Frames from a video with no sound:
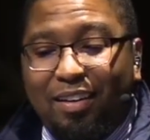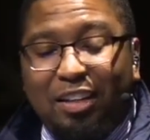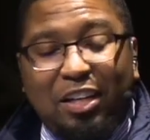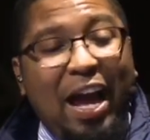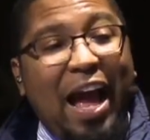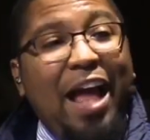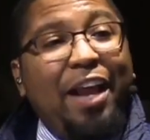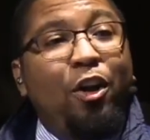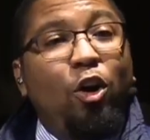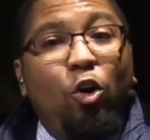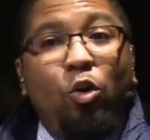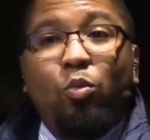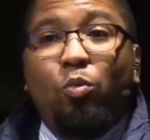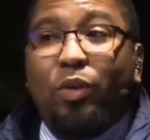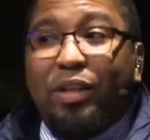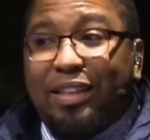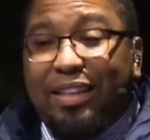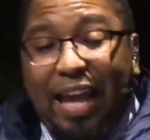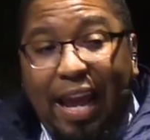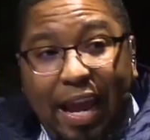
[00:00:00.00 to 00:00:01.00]
Now, I know
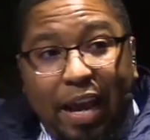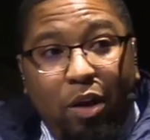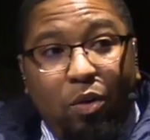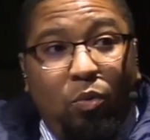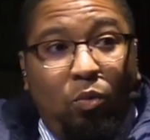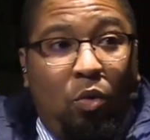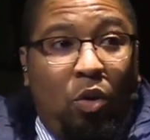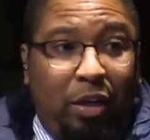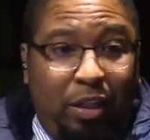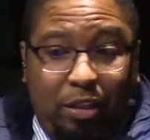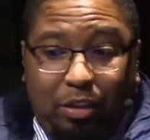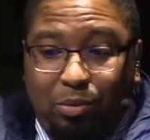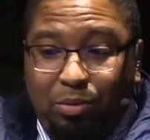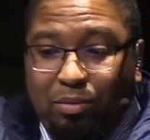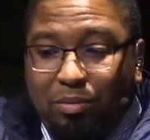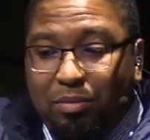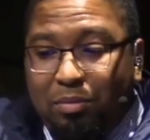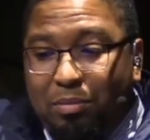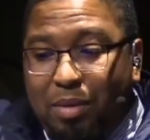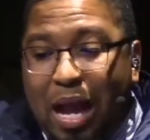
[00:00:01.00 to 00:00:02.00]
what they want to
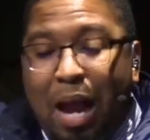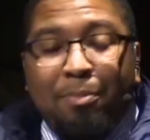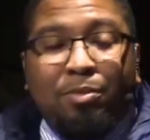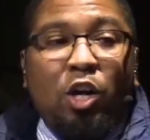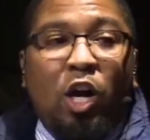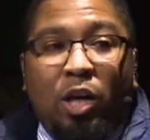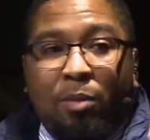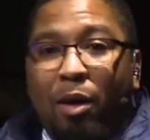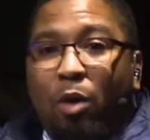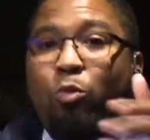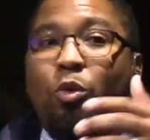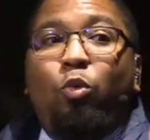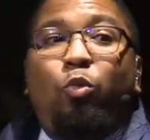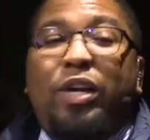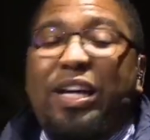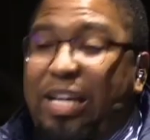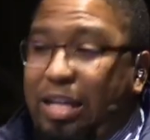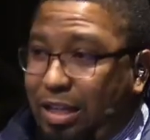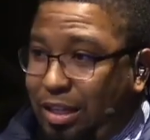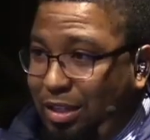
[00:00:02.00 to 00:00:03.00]
do. I'm talking about what
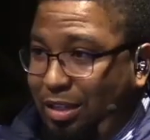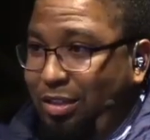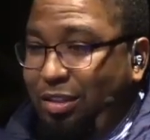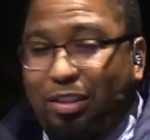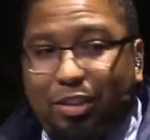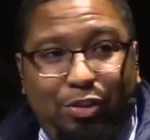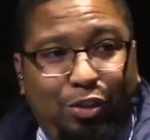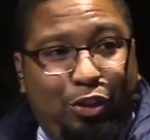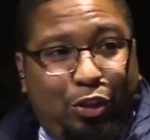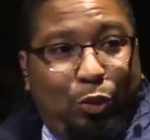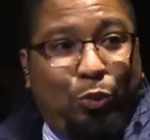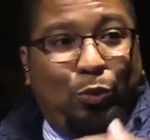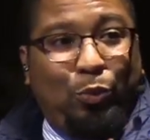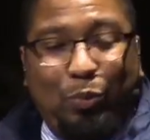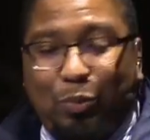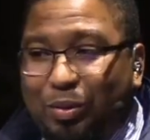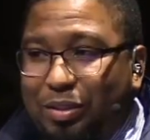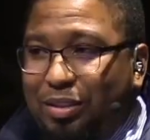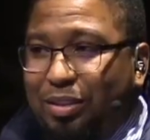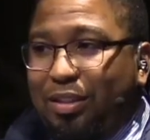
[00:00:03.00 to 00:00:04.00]
we do.
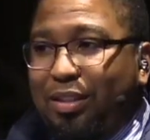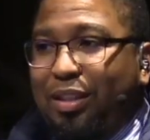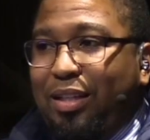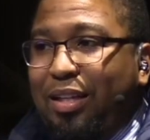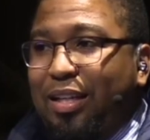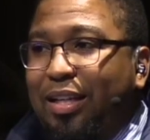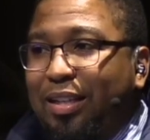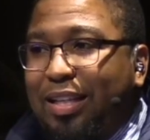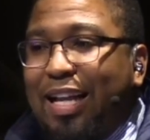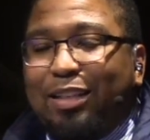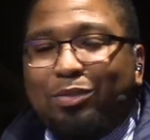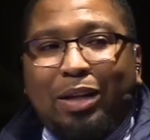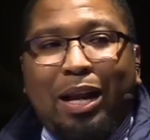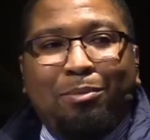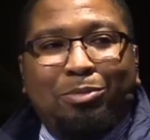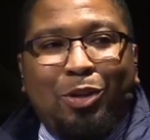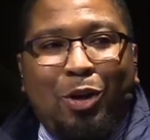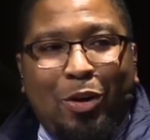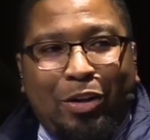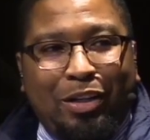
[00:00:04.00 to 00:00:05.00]
That's what
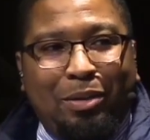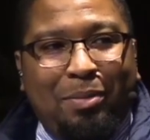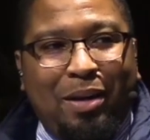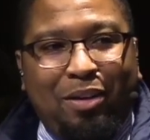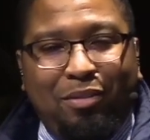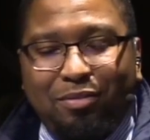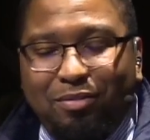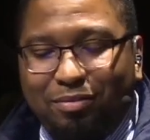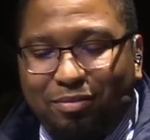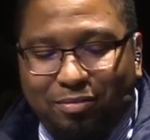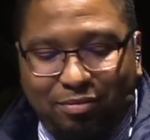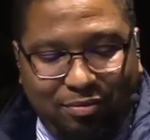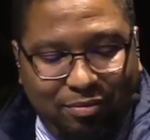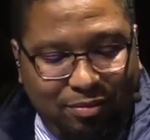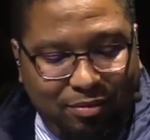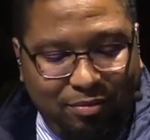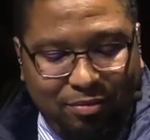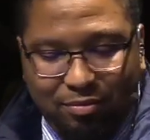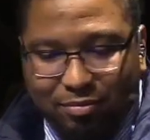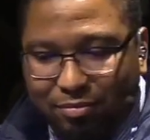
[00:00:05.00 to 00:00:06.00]
I'm talking
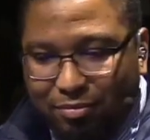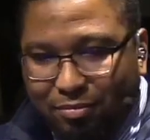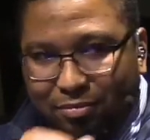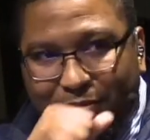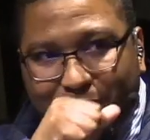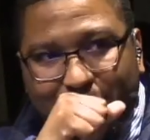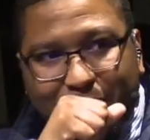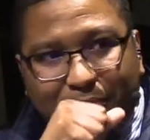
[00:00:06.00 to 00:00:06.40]
about.